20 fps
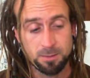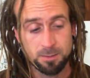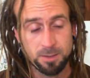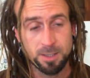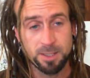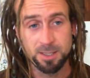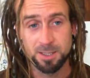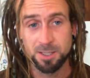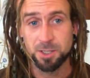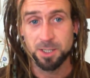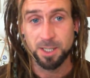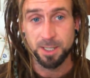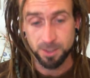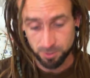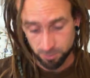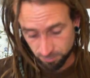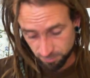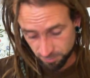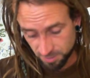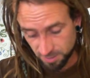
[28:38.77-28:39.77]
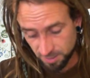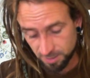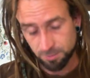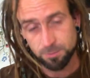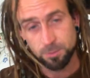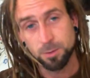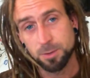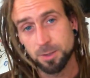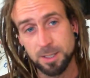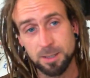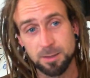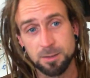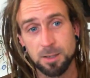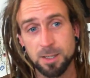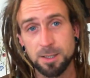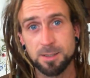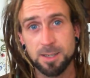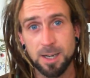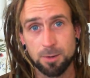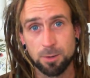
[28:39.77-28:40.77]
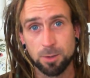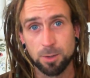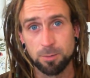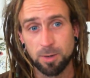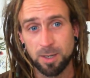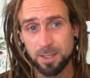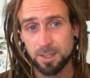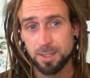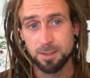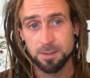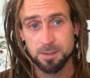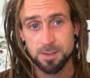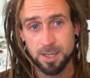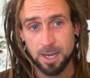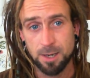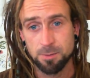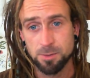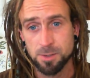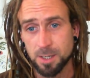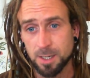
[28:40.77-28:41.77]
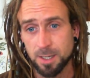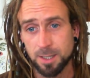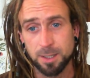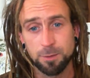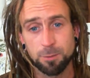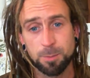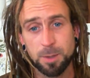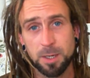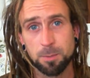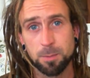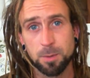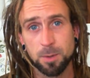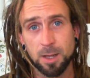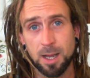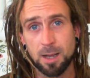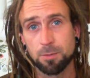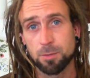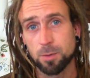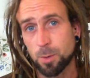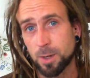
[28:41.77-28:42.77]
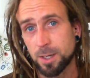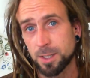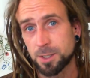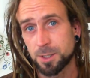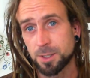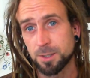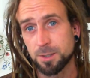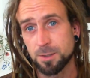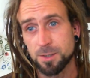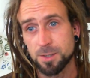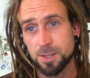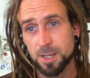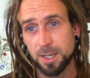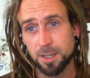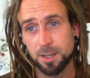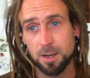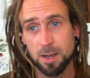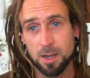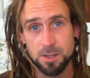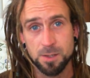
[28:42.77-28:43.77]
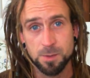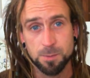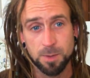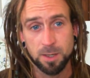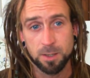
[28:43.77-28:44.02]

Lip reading: in exchange obviously for things like tarot readings, counselling. If people have questions, they can ask me.